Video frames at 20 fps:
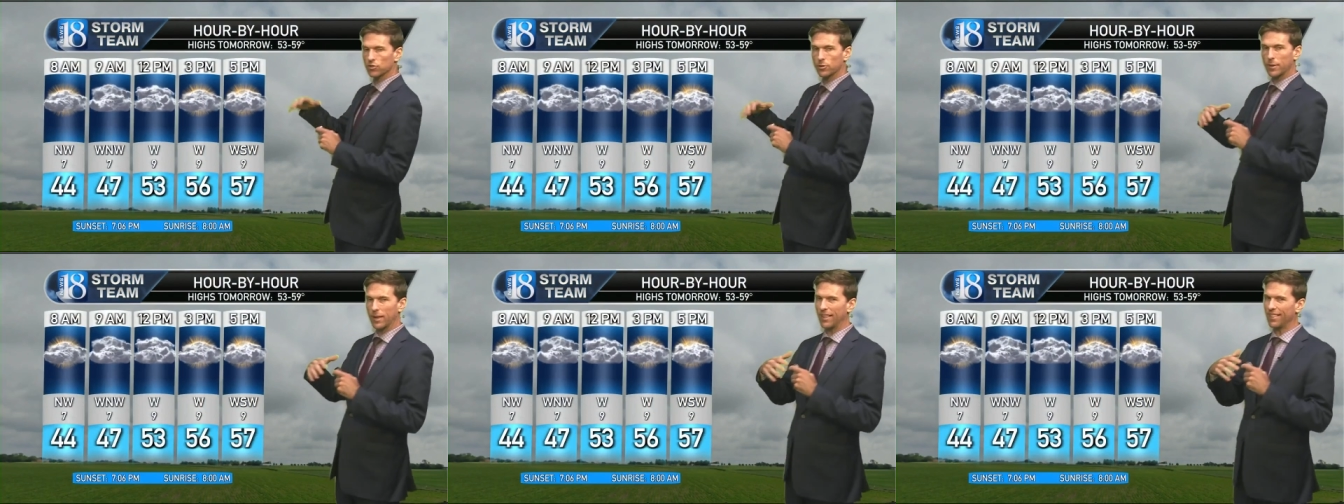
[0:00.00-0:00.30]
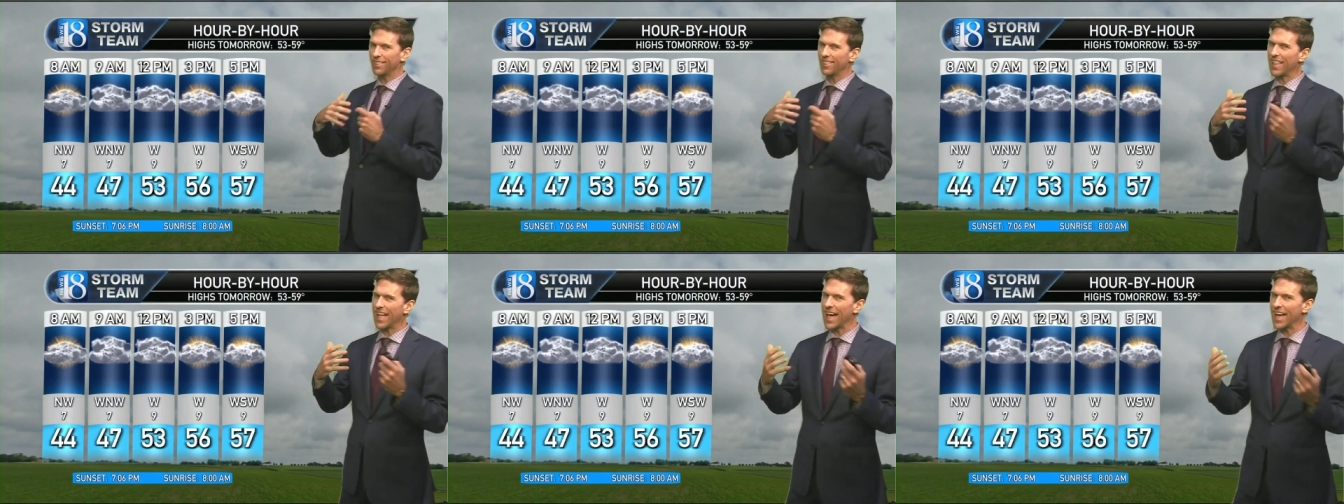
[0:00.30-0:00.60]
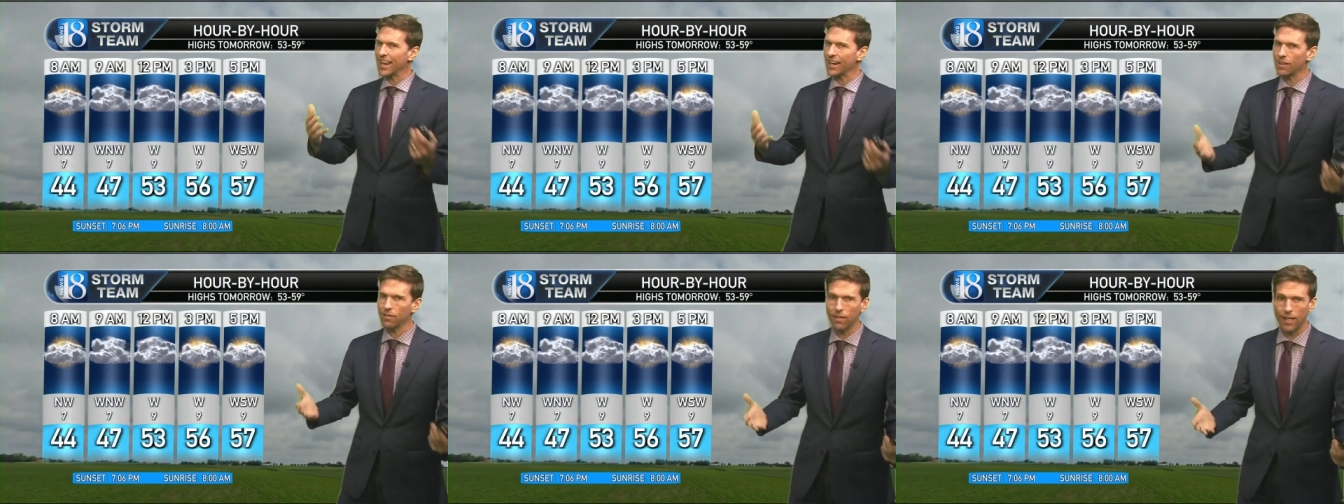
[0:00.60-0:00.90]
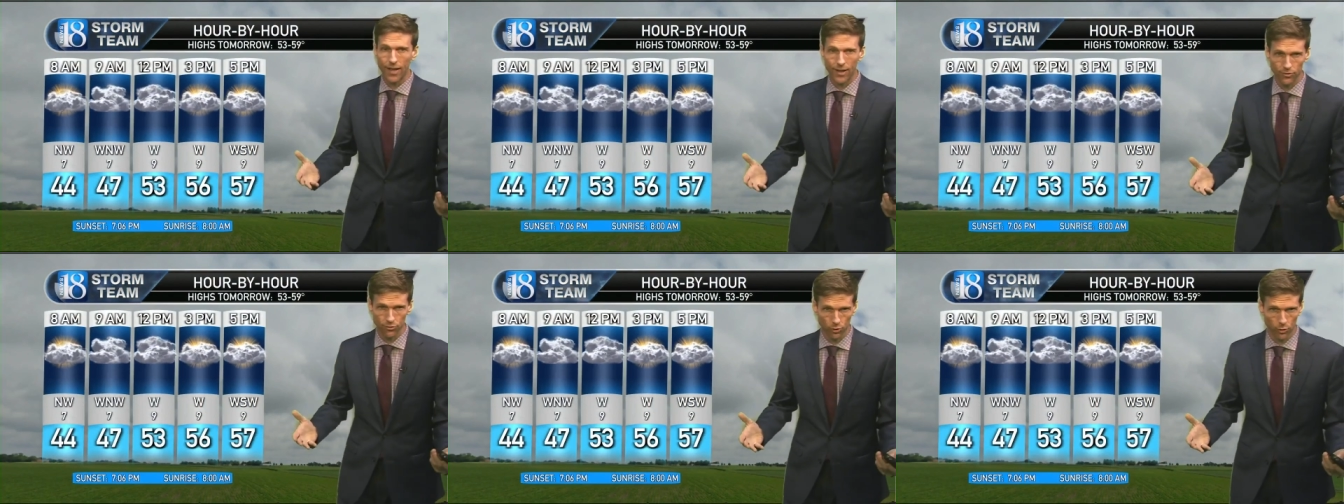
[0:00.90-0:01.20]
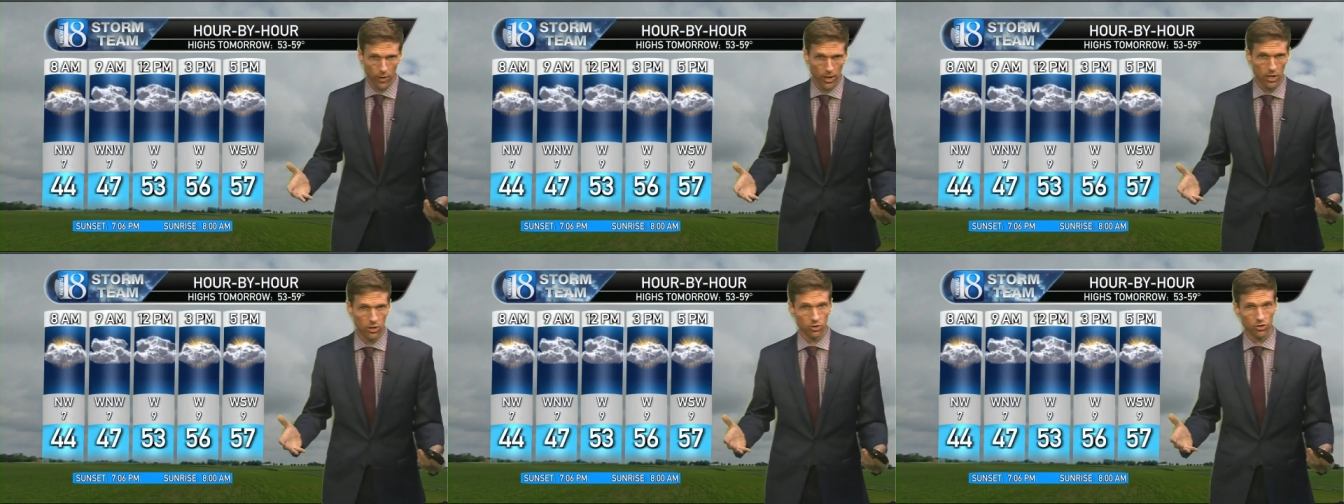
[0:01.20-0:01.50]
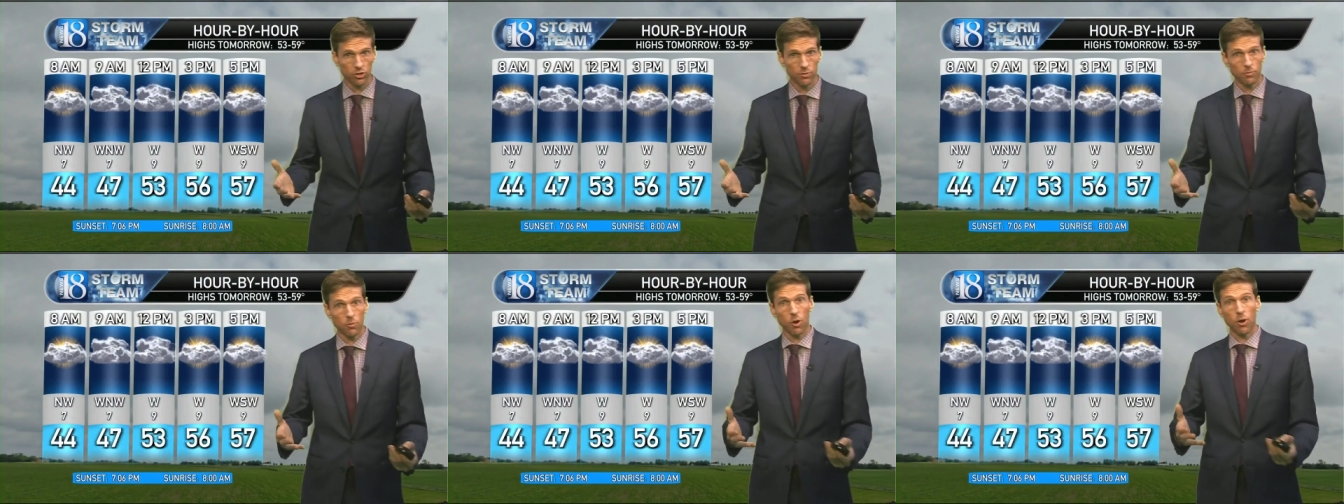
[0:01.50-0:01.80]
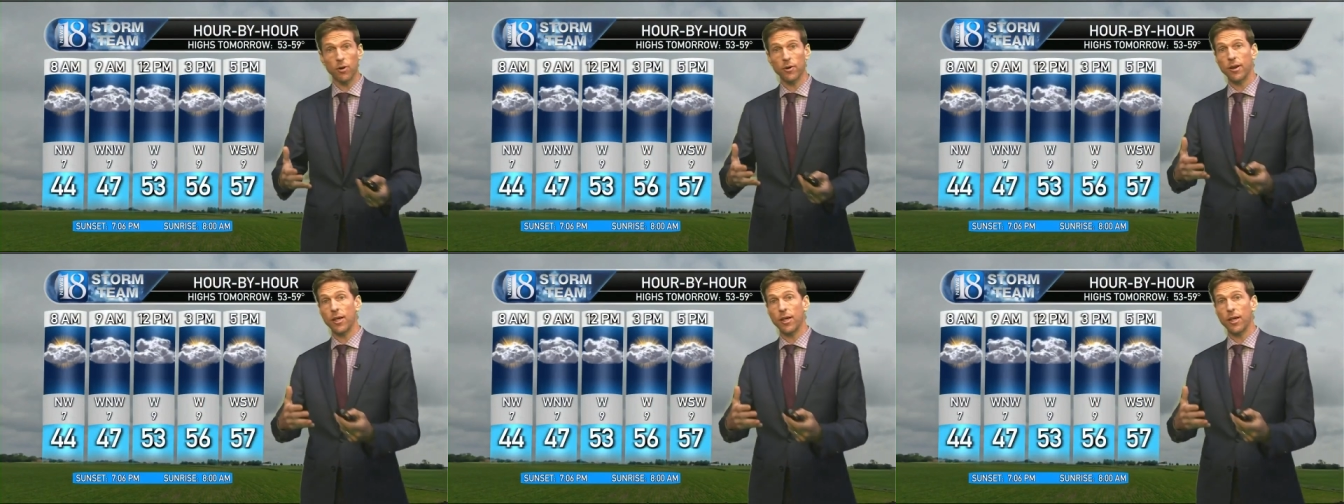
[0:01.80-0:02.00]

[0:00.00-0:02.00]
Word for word: going to be a lot of clouds around tomorrow.